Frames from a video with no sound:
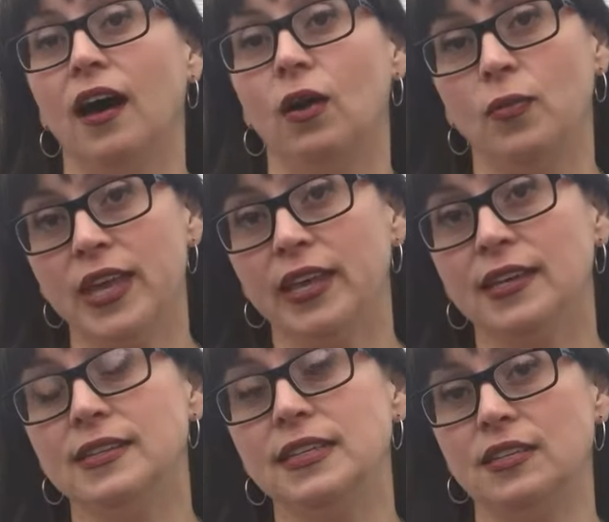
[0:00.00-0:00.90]
a
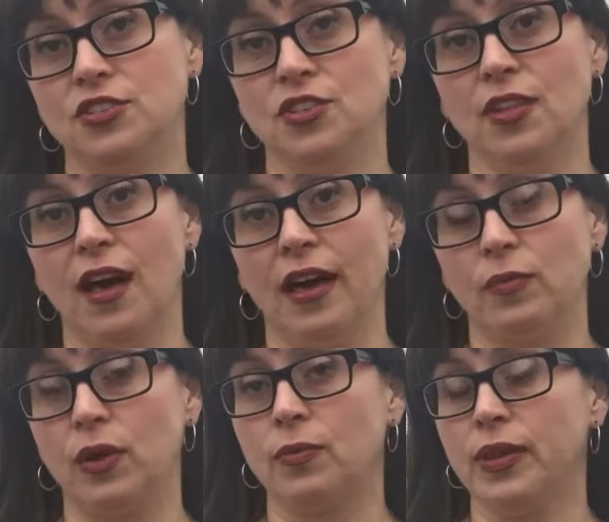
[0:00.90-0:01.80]
weekend in July
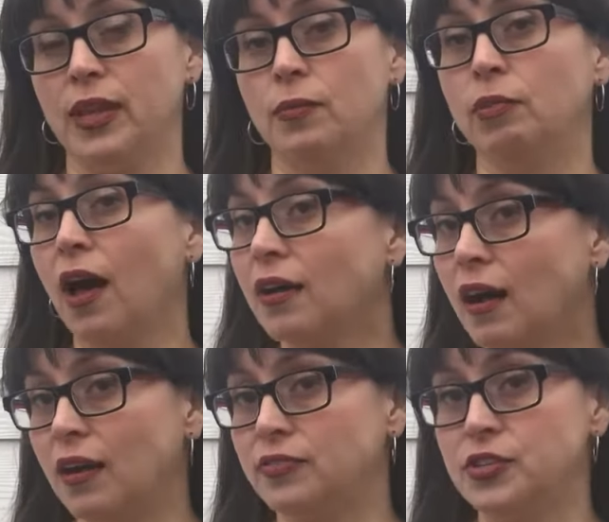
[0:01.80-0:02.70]
where we
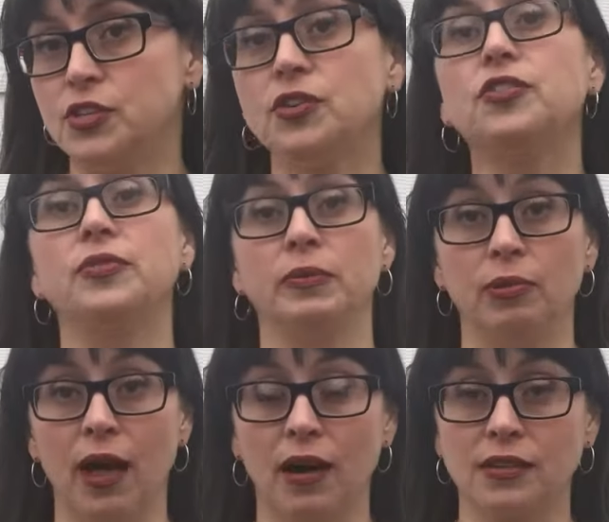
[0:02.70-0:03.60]
block off two to three
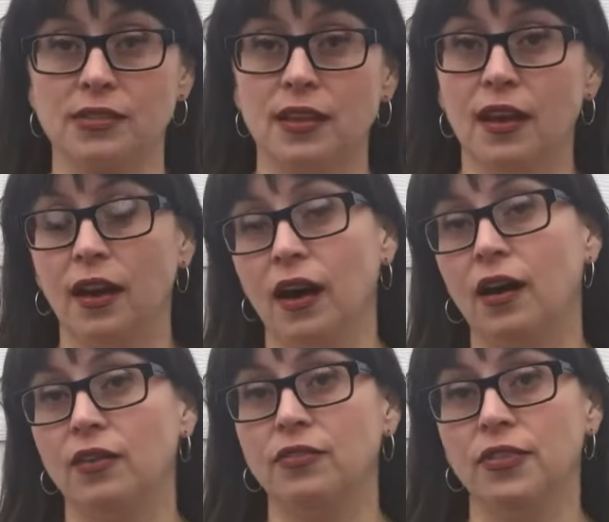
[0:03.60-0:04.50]
blocks
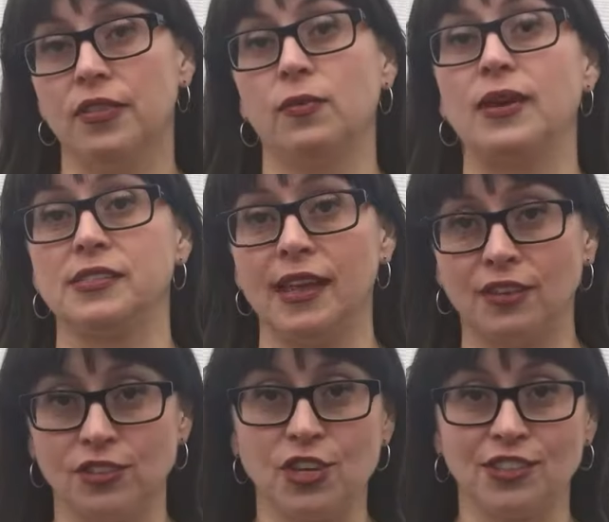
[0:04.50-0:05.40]
of the West
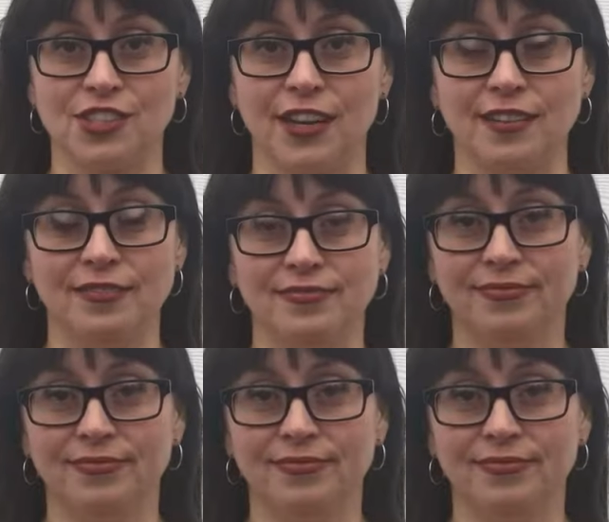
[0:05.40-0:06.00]
Seattle Junction.